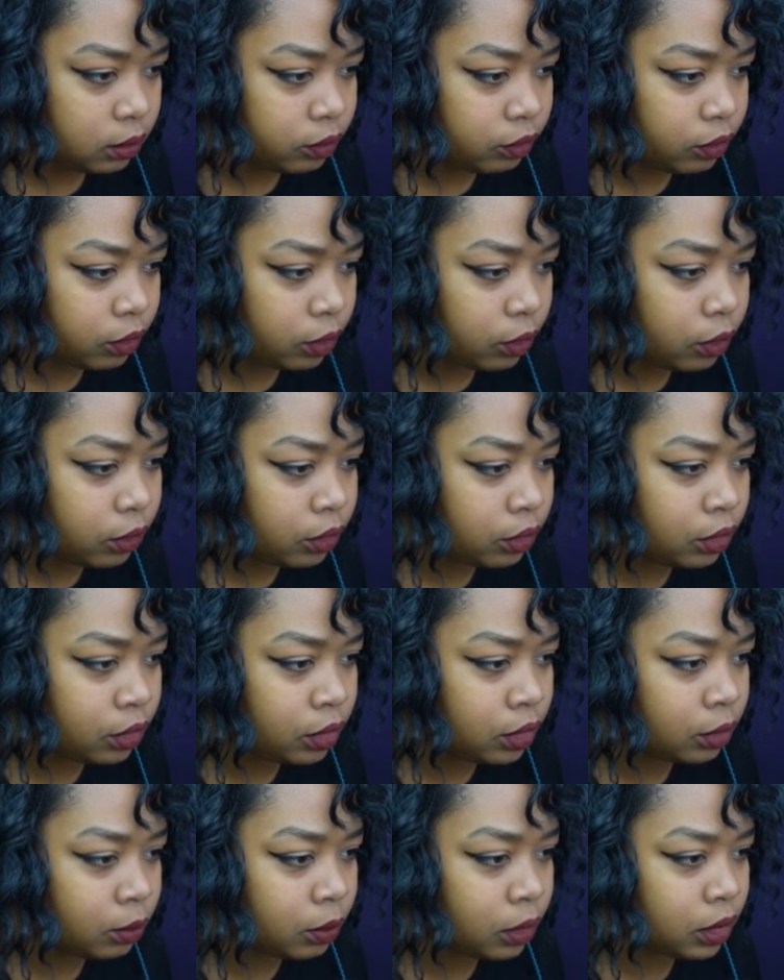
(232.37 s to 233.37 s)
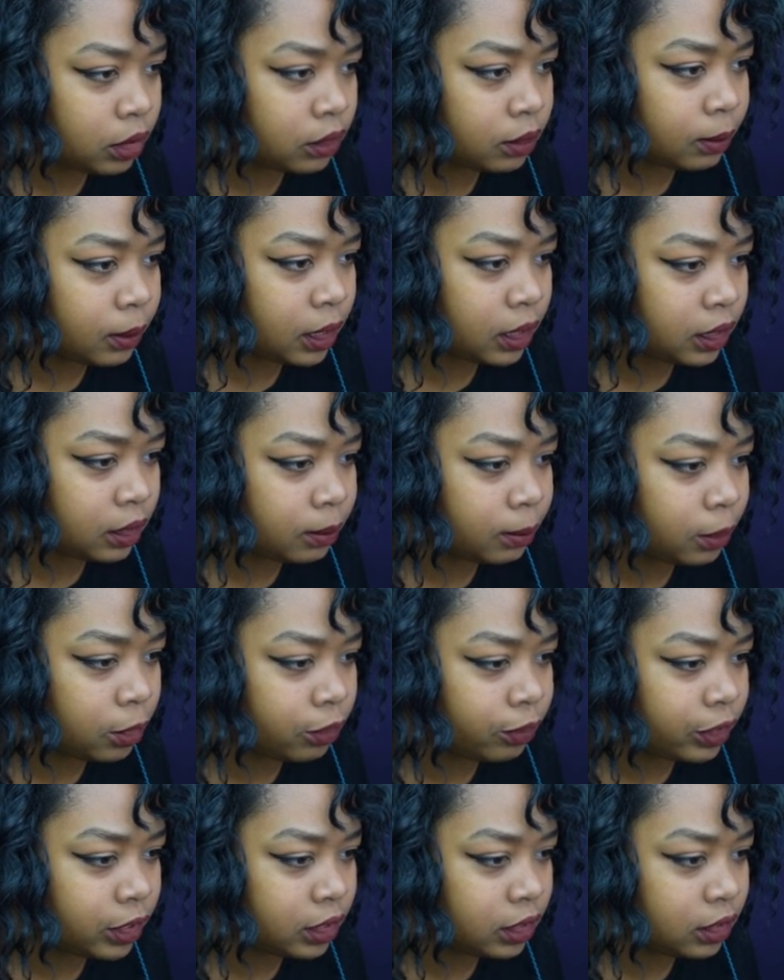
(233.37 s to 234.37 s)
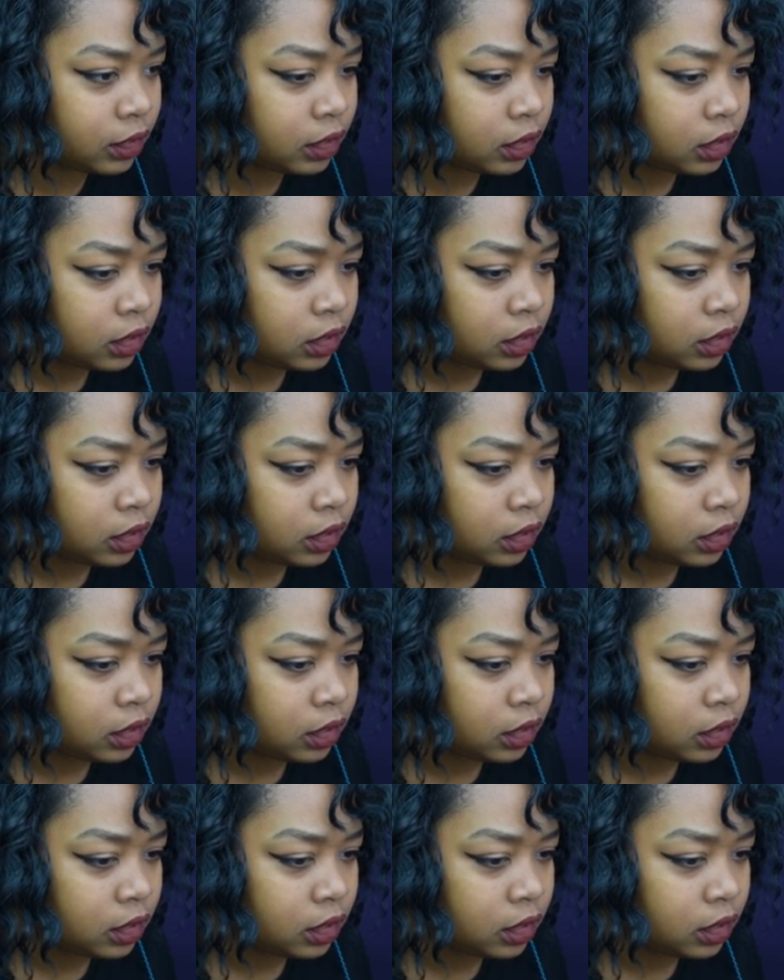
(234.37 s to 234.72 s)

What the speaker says: We have a whole water supply that's perfect.